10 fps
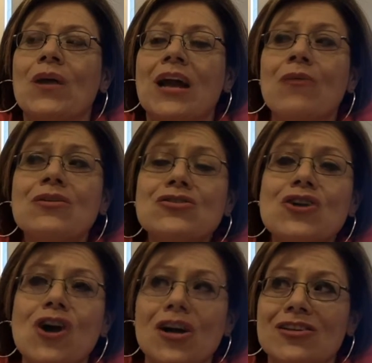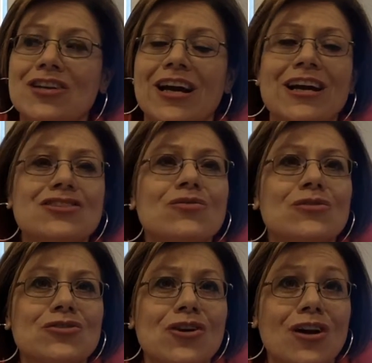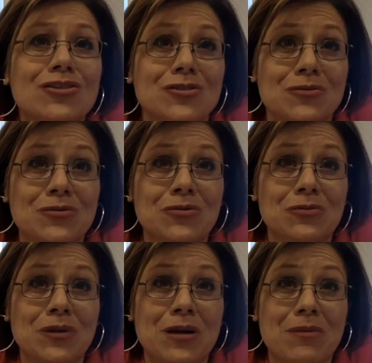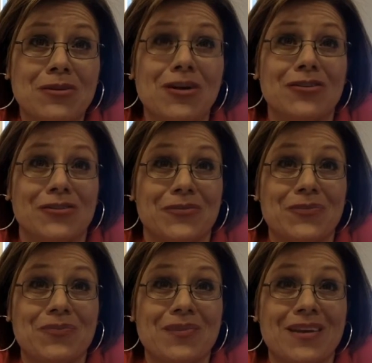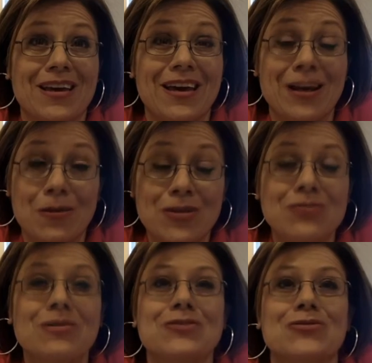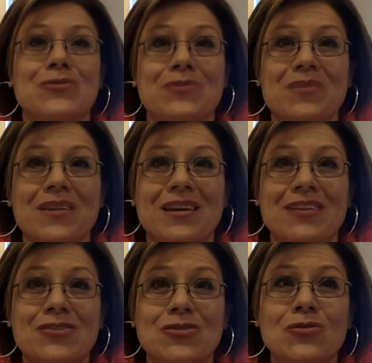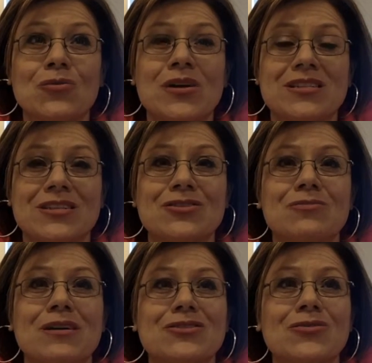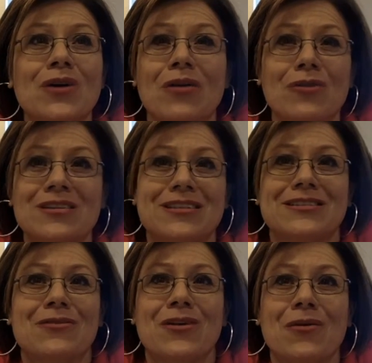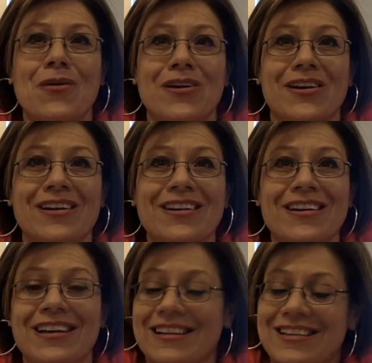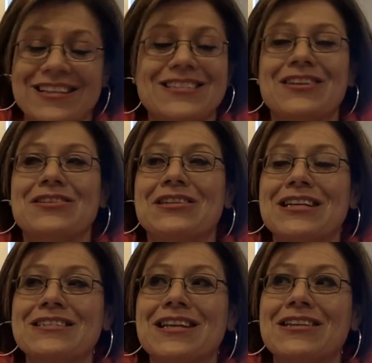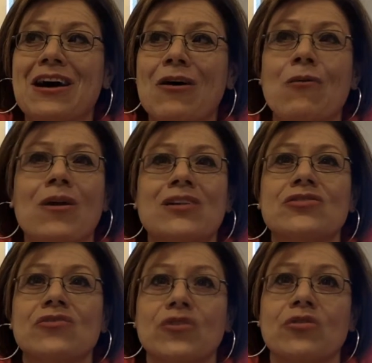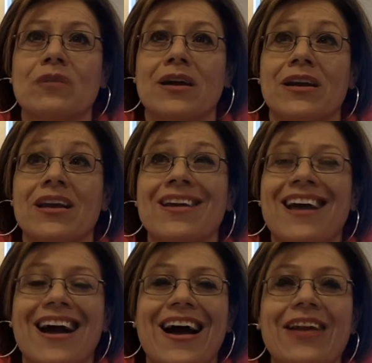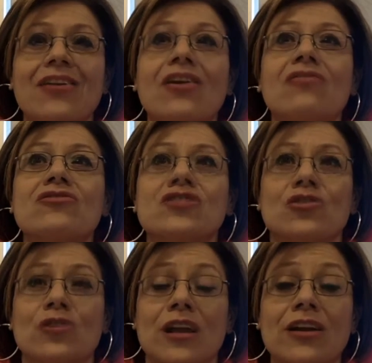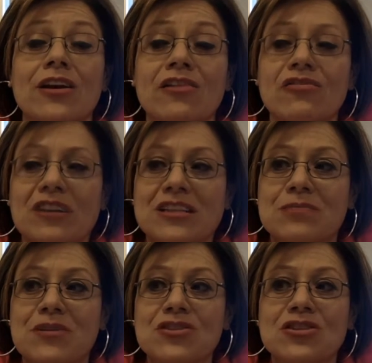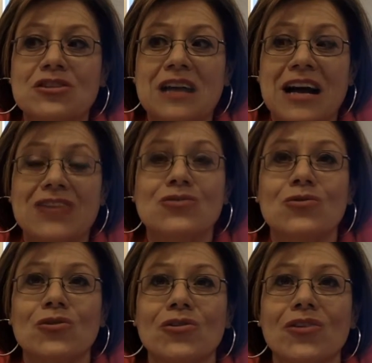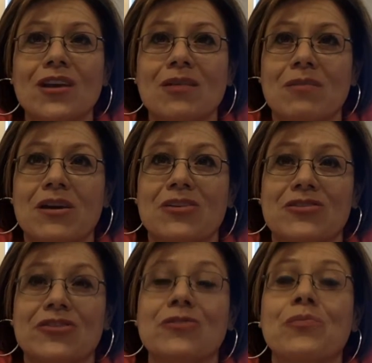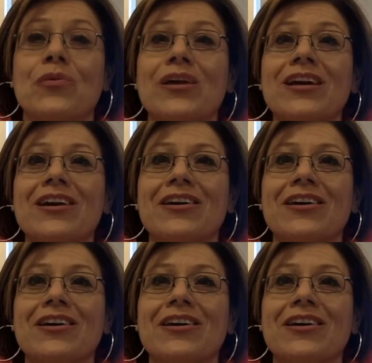I went to college, I actually went to college to become a doctor. And I went to med school. 2 weeks into med school, I realized that's not what I wanted. That's not how I wanted to view humanity. I love children. I love especially high schoolers because they're the brink